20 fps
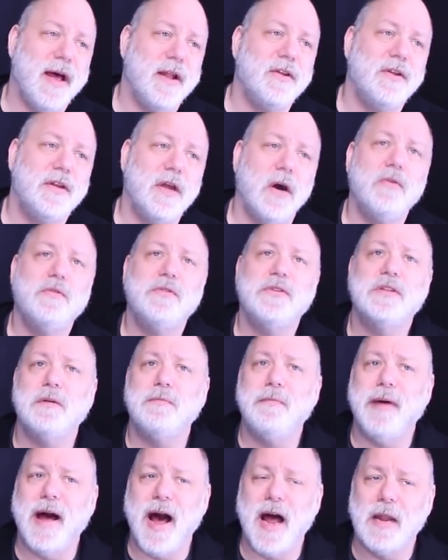Don't
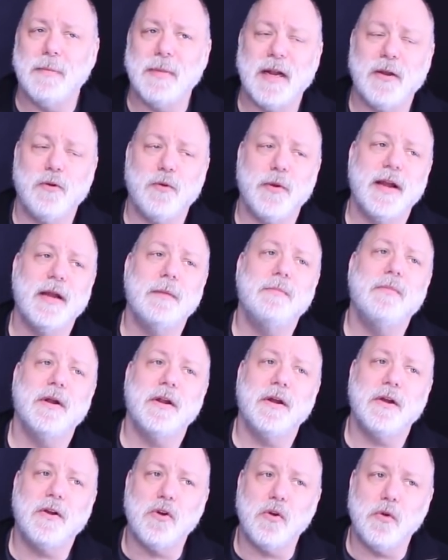demand, but
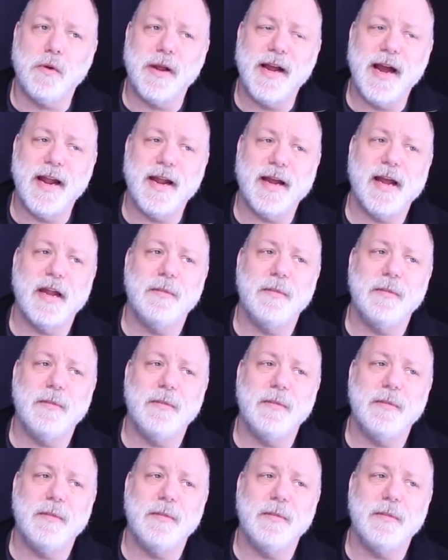agree, and it can